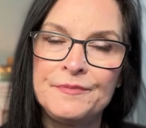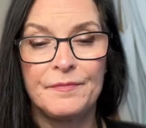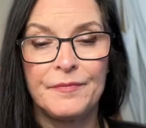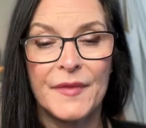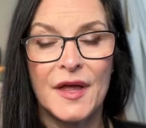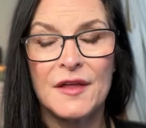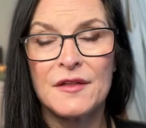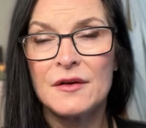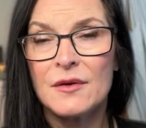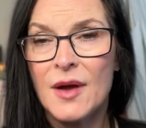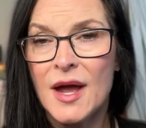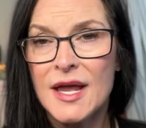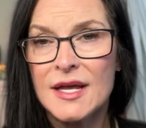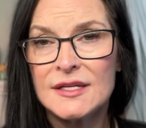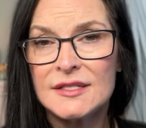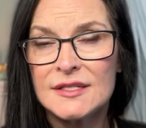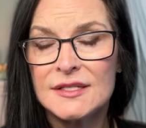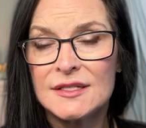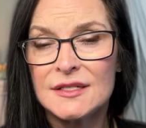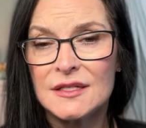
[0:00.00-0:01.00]

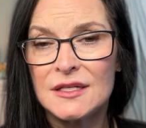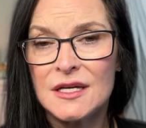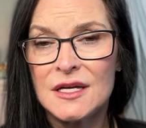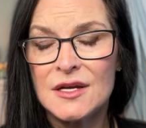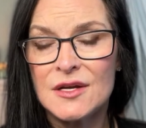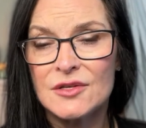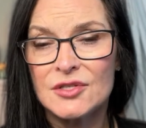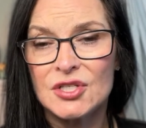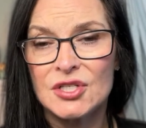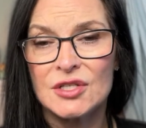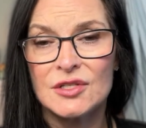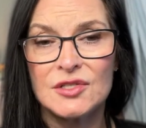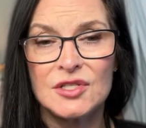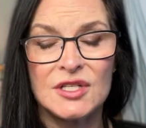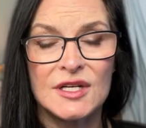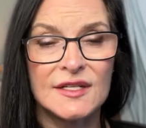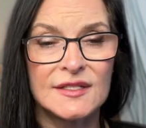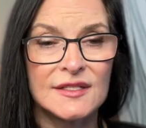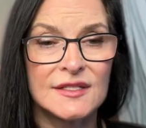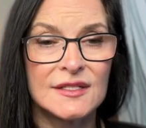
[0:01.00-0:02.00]
Otherwise, you know, she'll
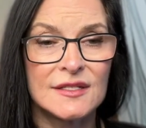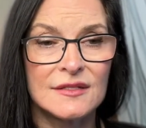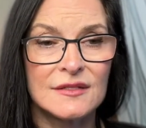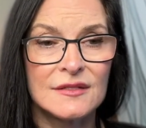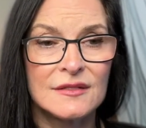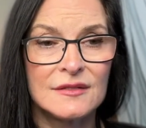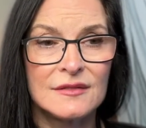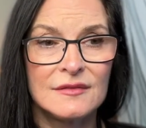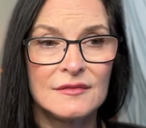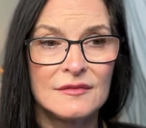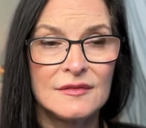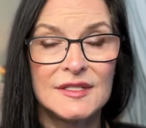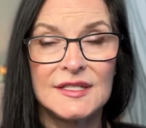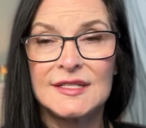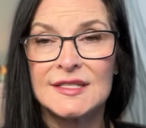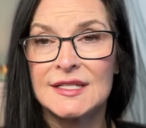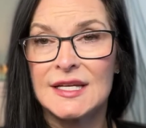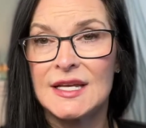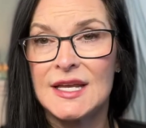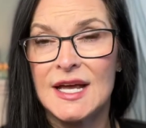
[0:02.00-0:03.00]
just
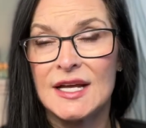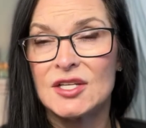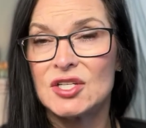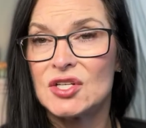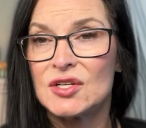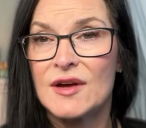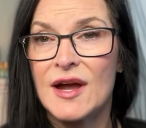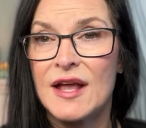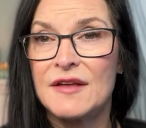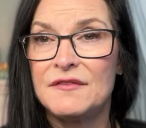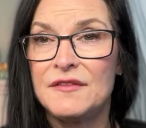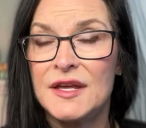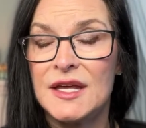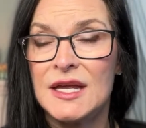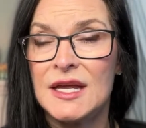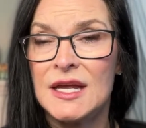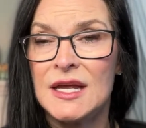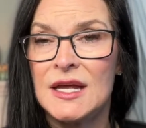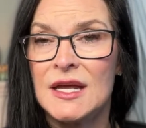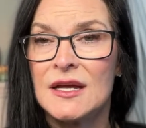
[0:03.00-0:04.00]
disconnect your
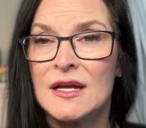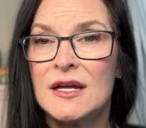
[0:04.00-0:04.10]
IV.